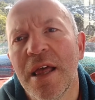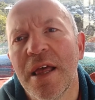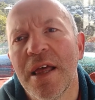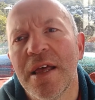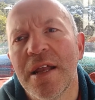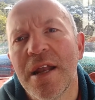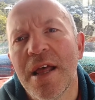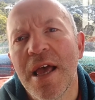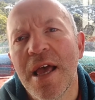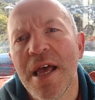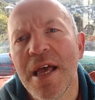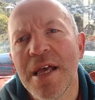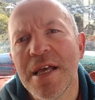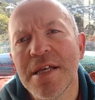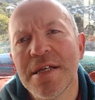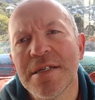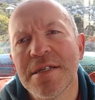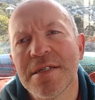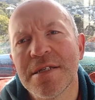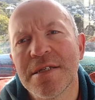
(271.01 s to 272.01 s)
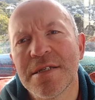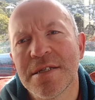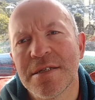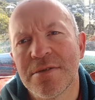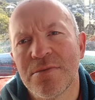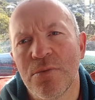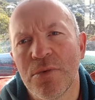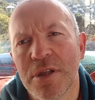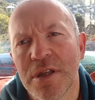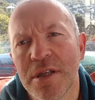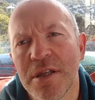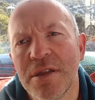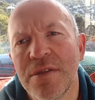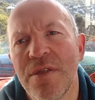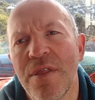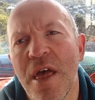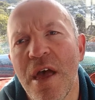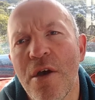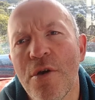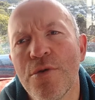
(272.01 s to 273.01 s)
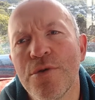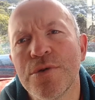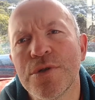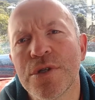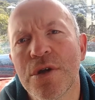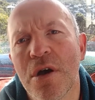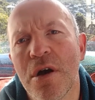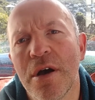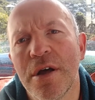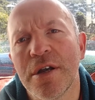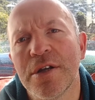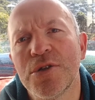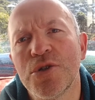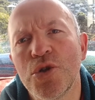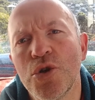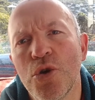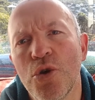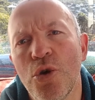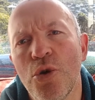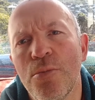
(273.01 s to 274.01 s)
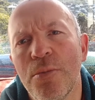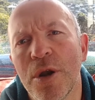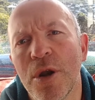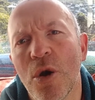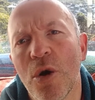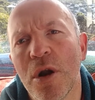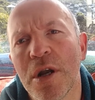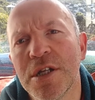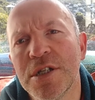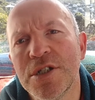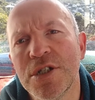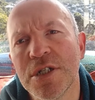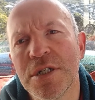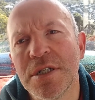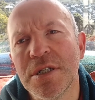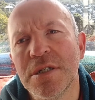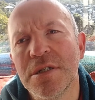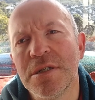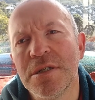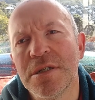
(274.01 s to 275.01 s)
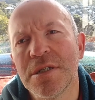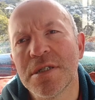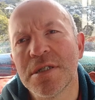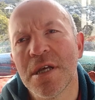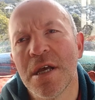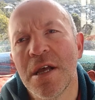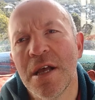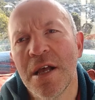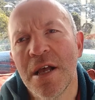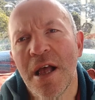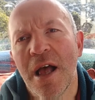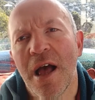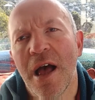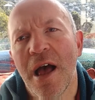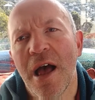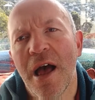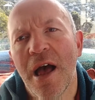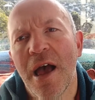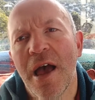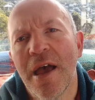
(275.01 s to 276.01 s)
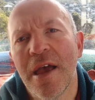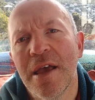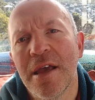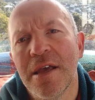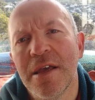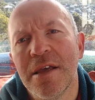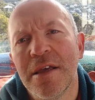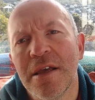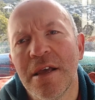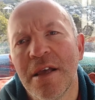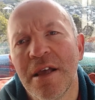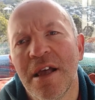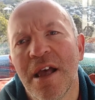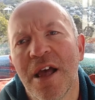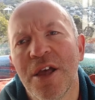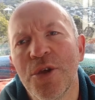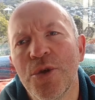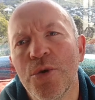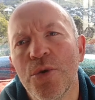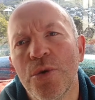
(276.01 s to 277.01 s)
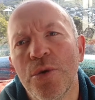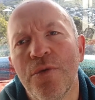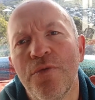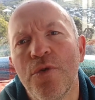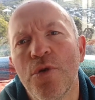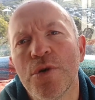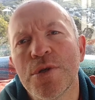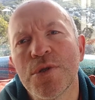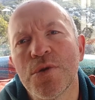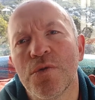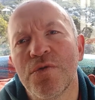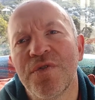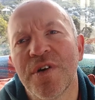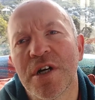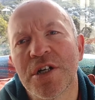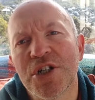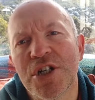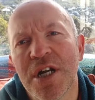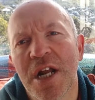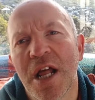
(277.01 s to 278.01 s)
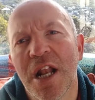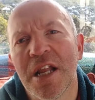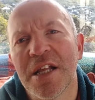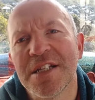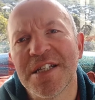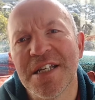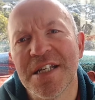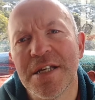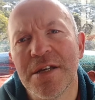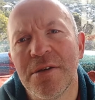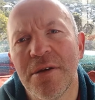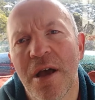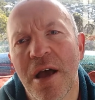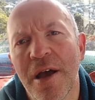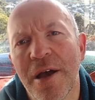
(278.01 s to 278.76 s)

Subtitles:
It has within those kind of terminologies a universal functionality,